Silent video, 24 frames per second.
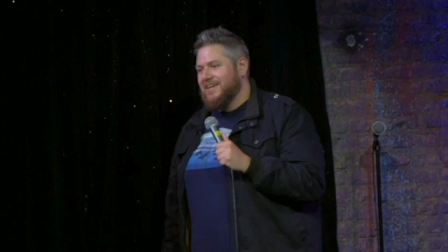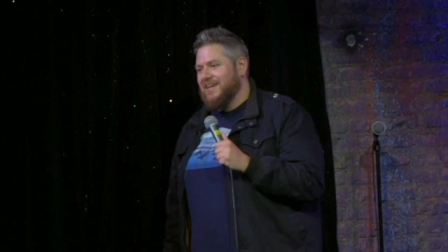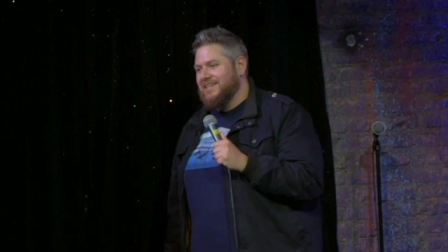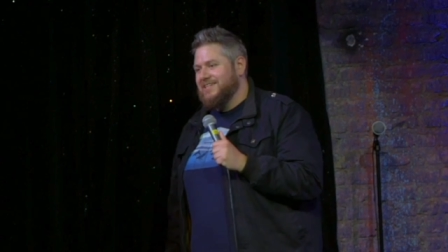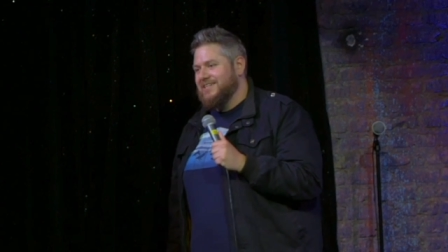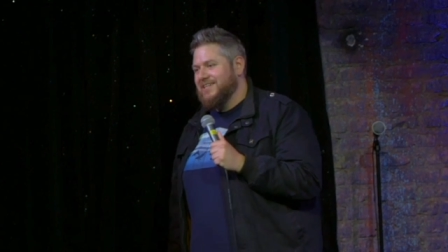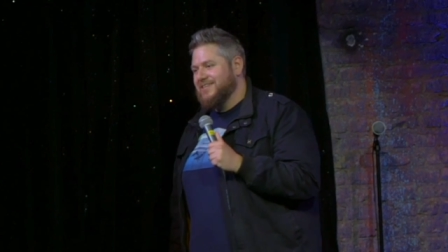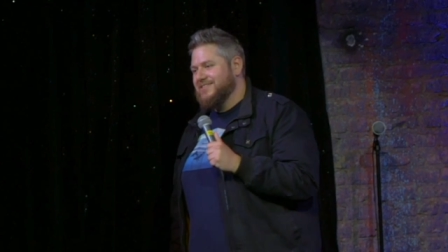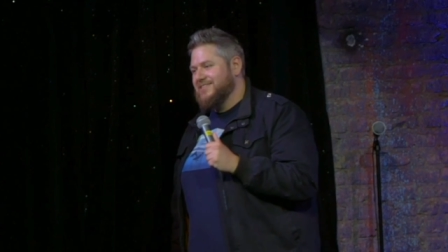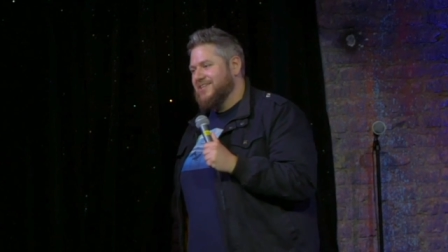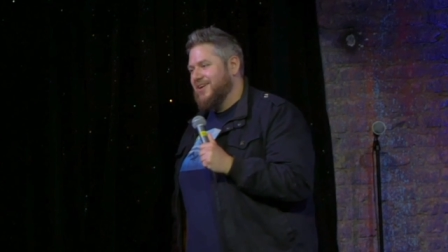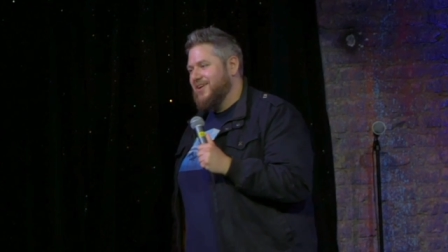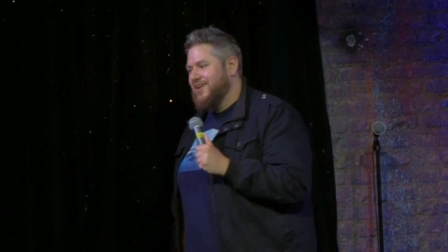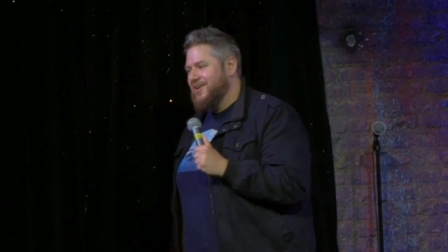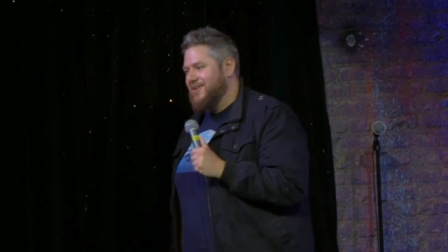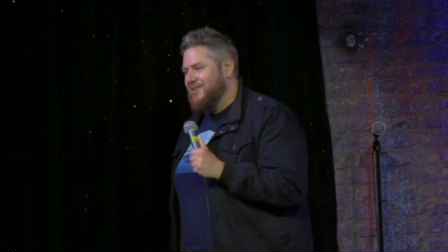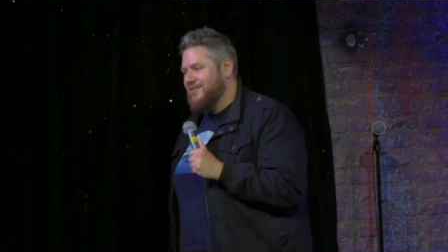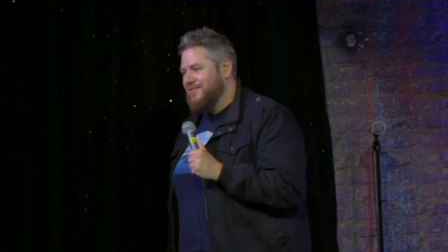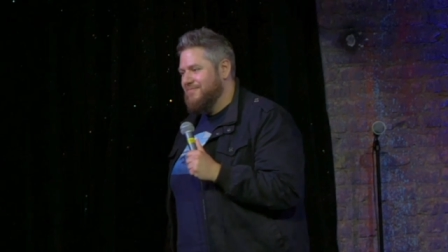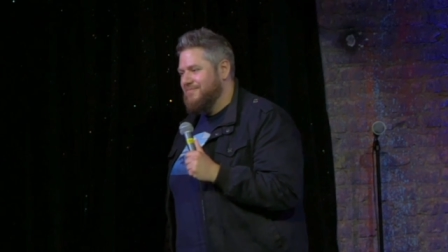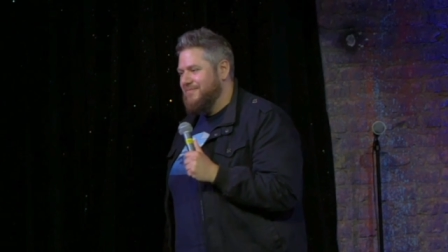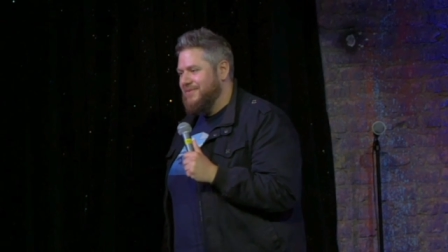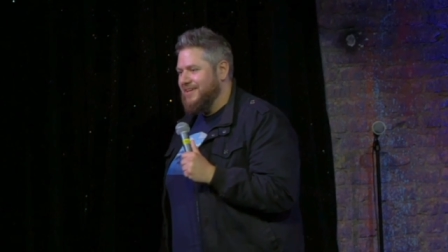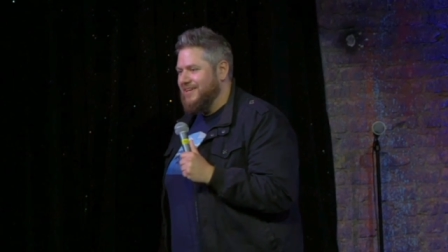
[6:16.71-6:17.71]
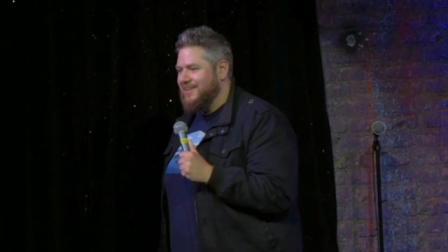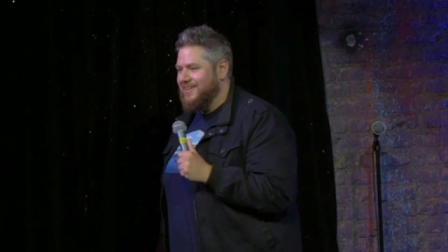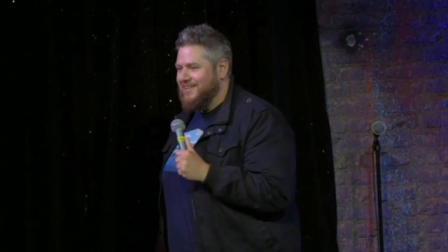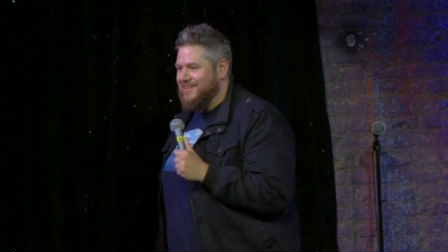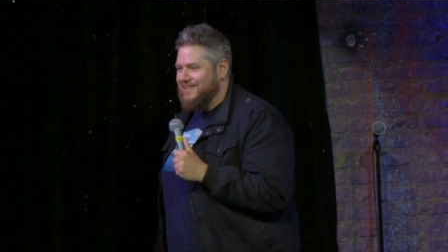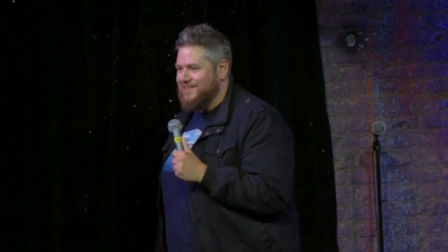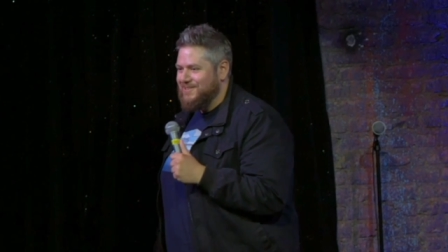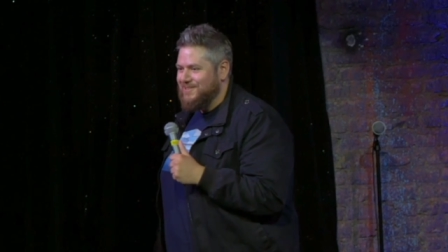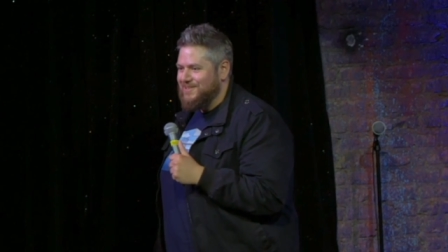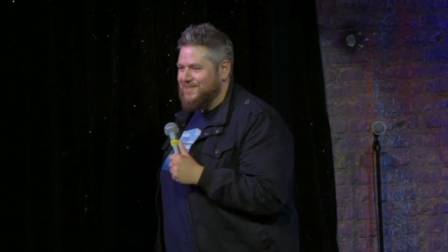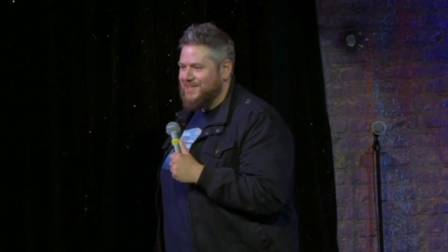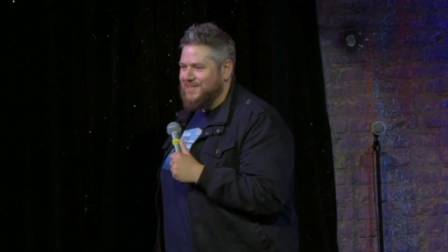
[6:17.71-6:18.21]
and she goes, Oh,
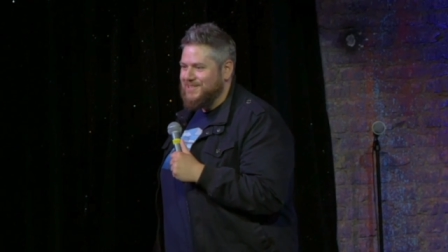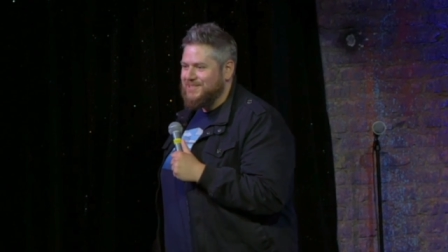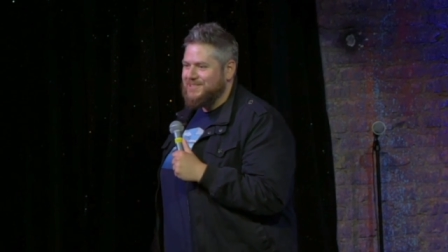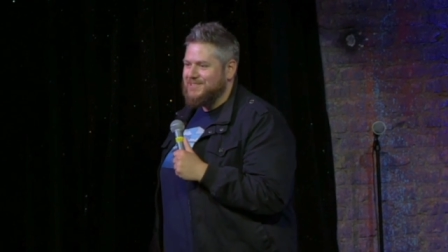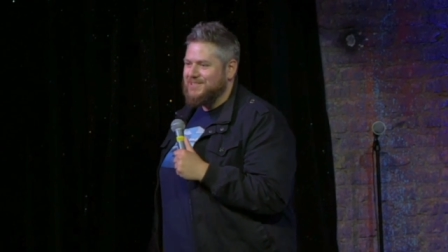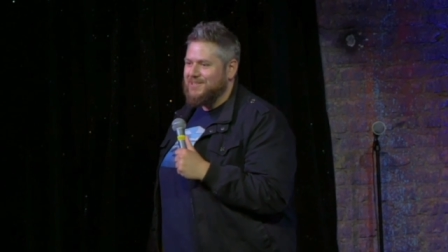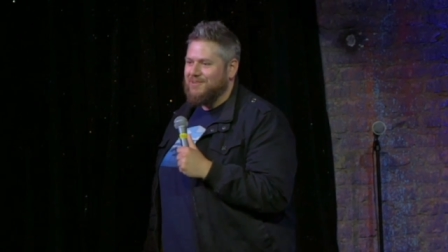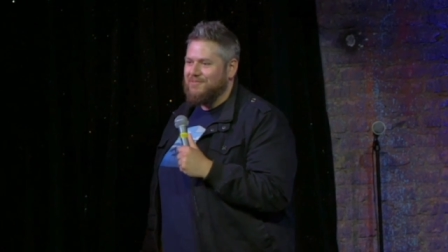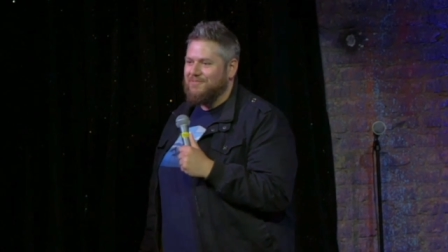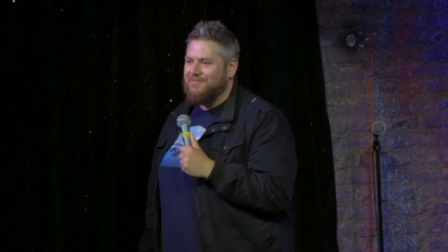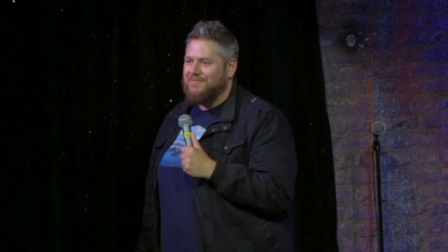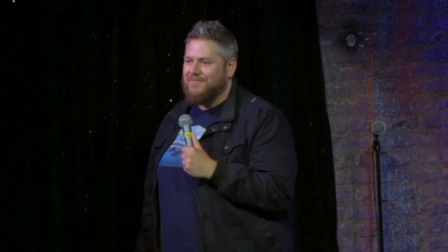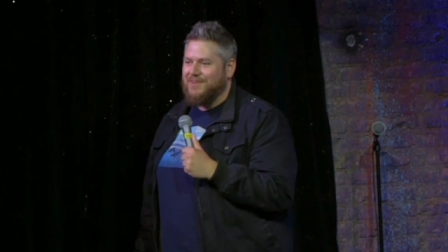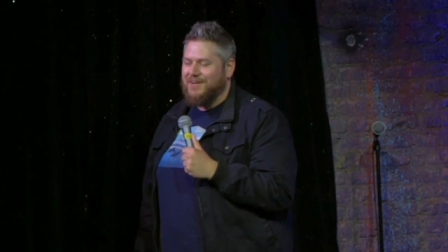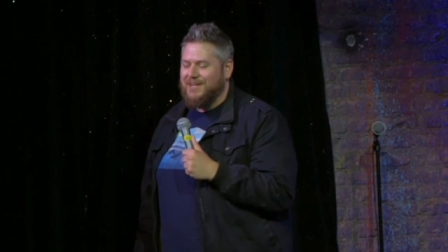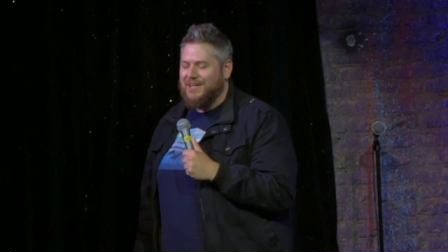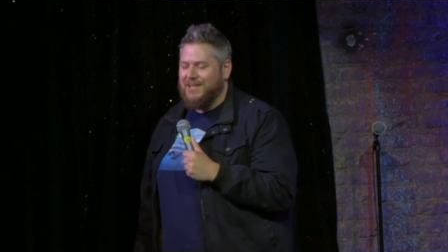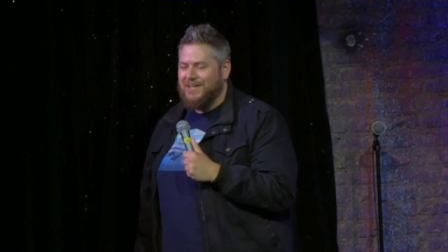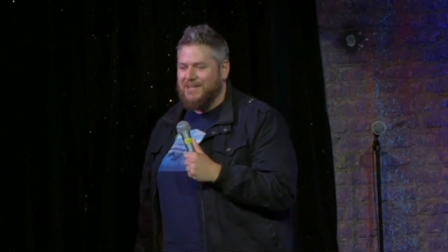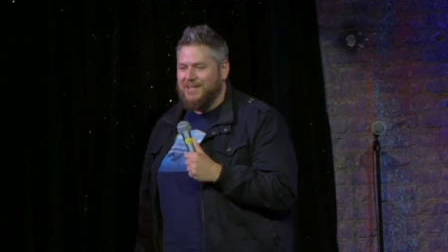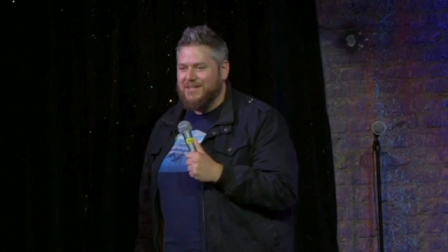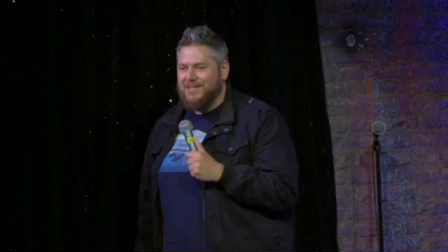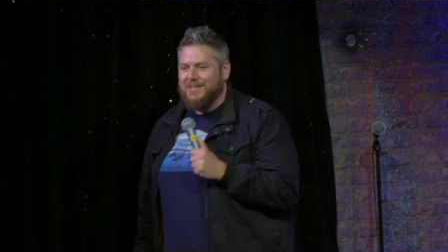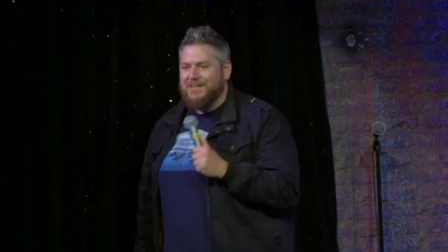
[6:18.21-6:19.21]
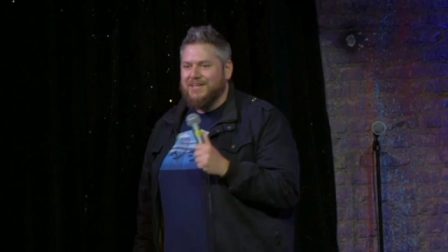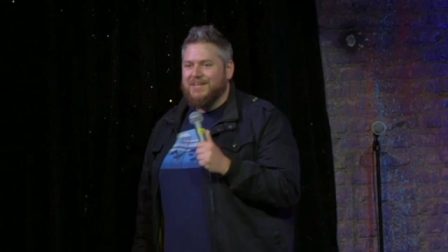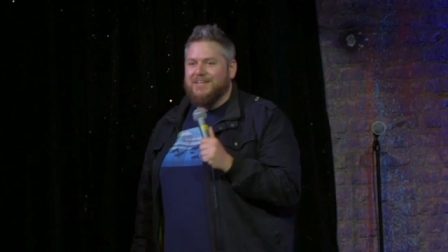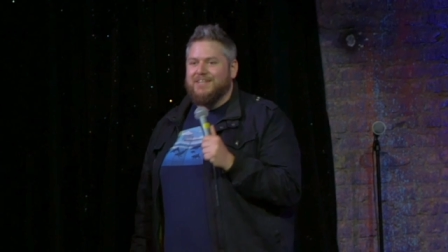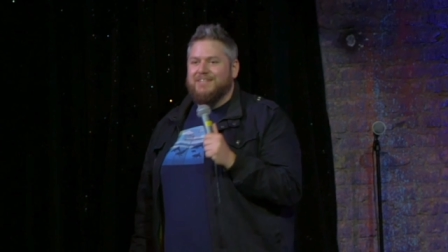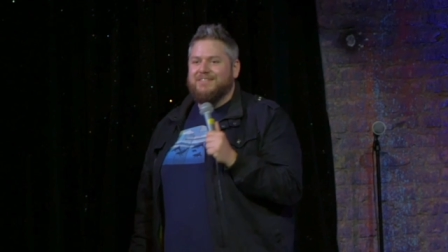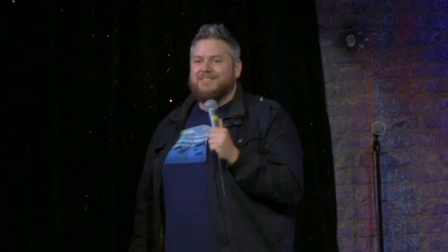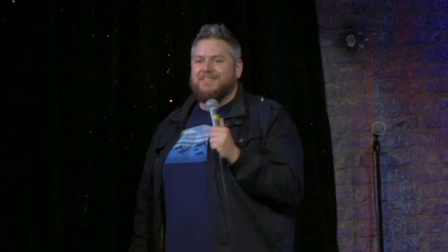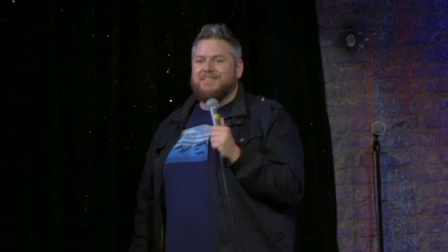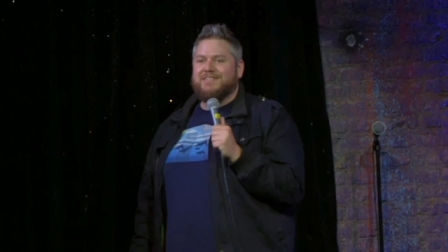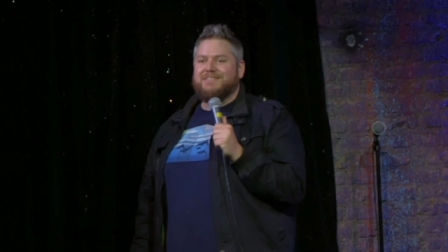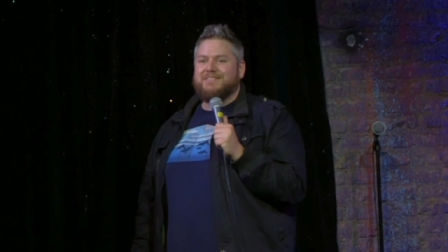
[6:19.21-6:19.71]
Bill, you're so funny
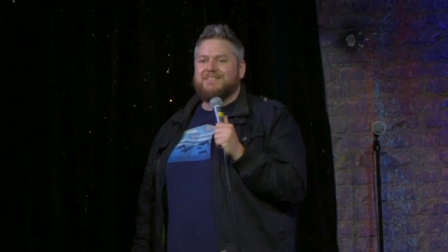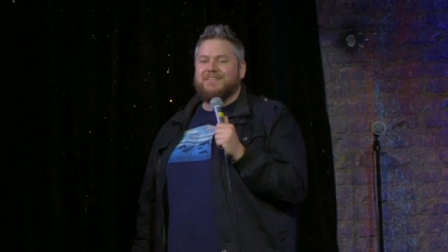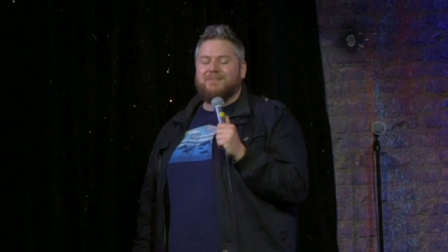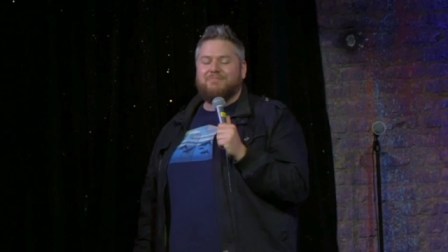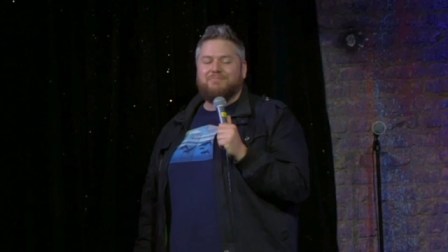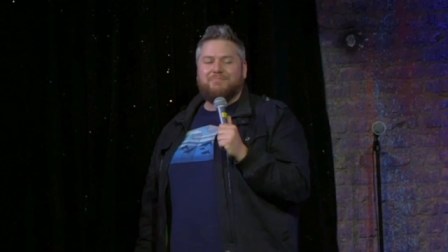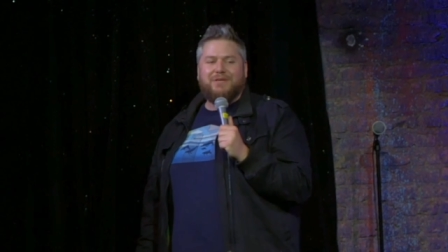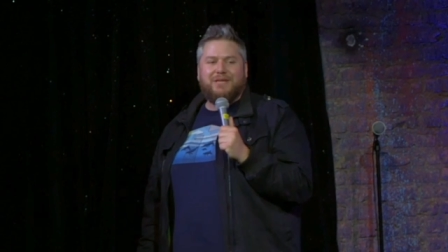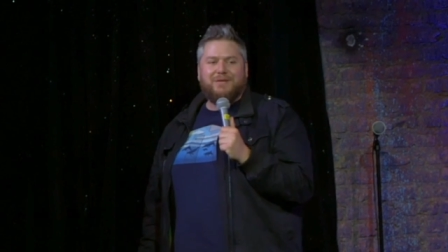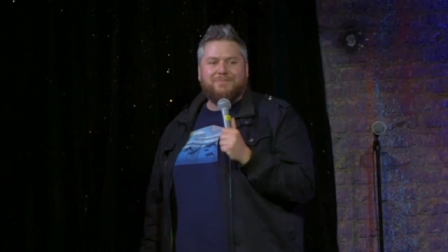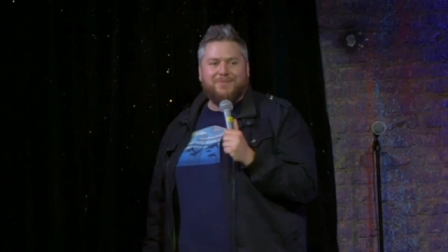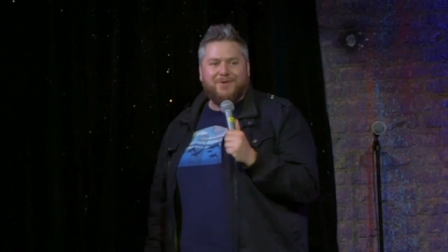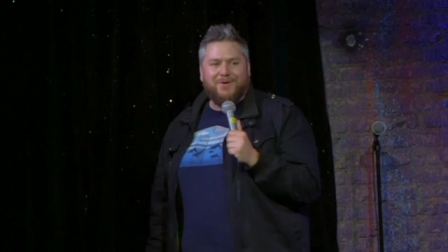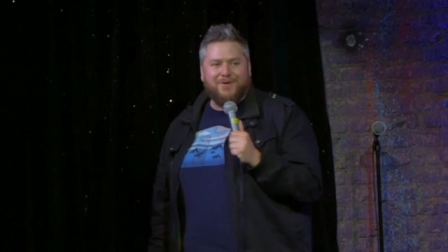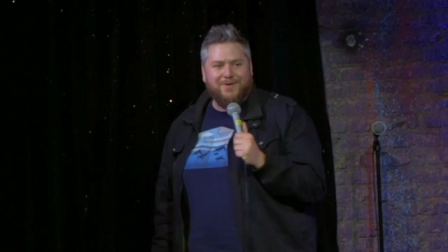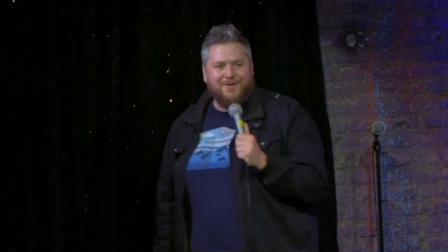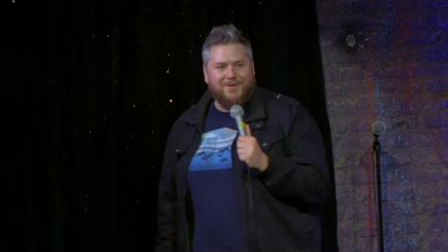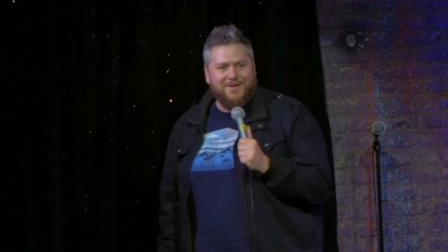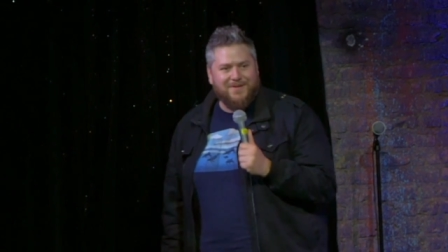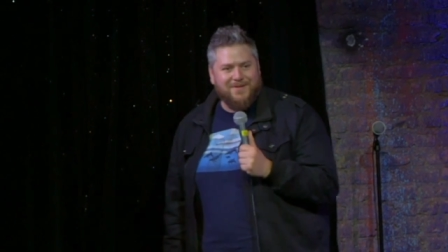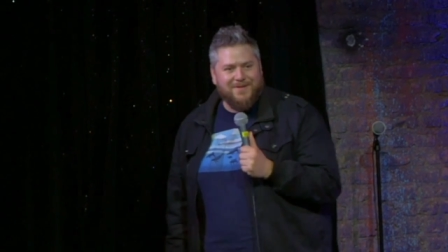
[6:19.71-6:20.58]
to some people.